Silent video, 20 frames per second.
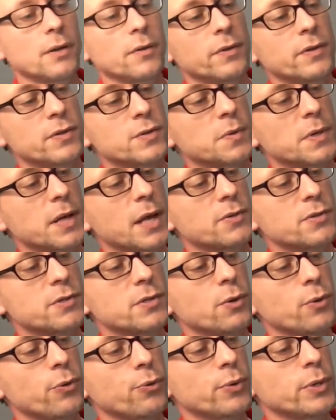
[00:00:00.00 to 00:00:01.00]
This one has
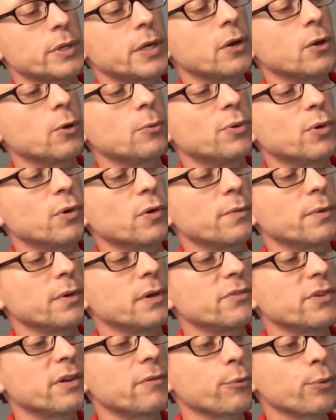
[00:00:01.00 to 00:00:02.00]
no 3.0 ports, but
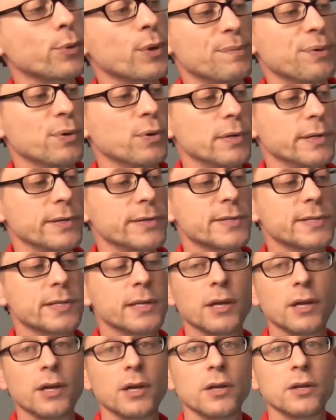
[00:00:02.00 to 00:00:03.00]
does have 3
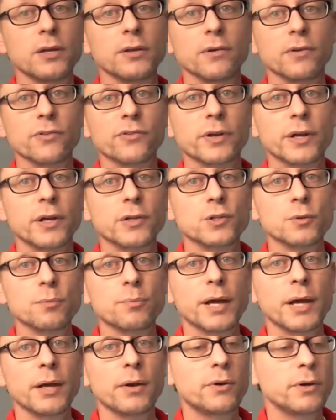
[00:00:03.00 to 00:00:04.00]
ports. You've also got your
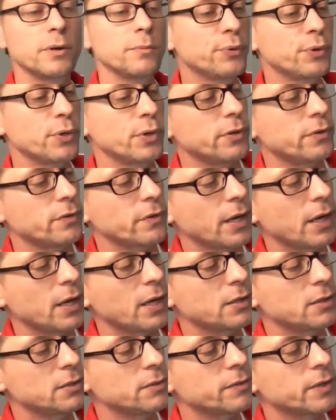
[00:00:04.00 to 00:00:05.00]
power input,
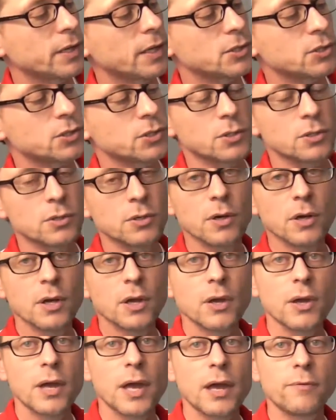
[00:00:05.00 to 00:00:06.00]
and you've got your
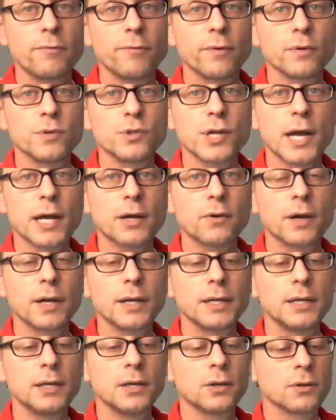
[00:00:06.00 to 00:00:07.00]
headphone jack
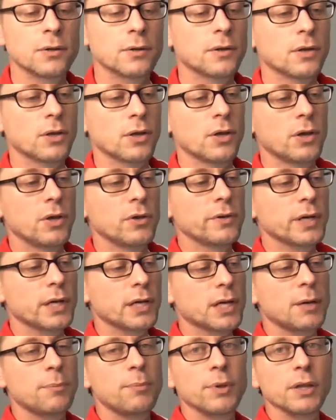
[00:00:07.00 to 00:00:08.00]
right here. Got
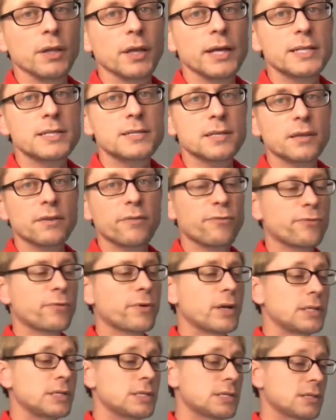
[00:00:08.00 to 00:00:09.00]
a couple lights in the
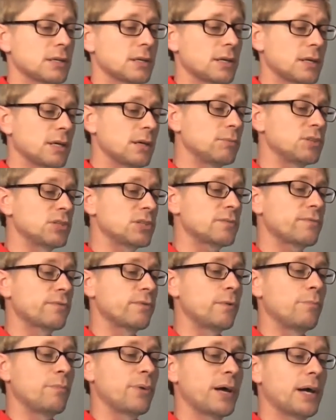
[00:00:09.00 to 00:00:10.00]
front, just
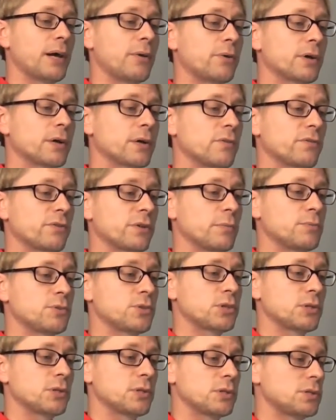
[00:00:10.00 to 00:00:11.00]
for power
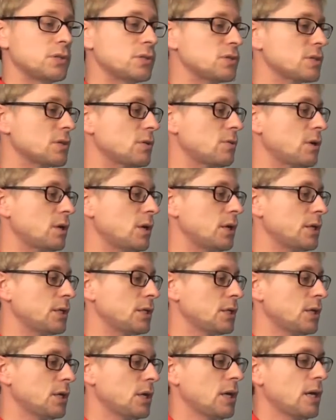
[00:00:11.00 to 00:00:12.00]
consumption and so
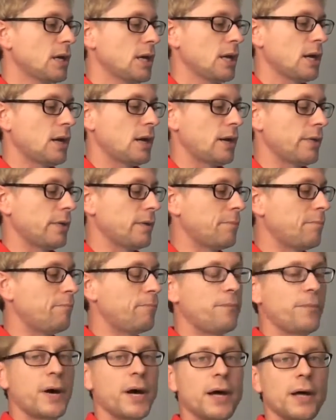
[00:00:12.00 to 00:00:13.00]
on. On the
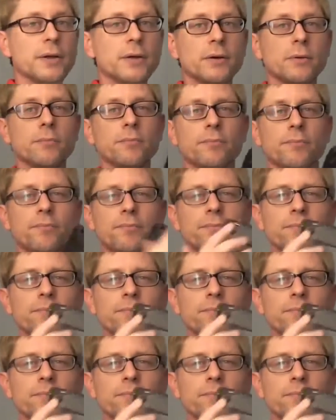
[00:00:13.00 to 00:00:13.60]
bottom,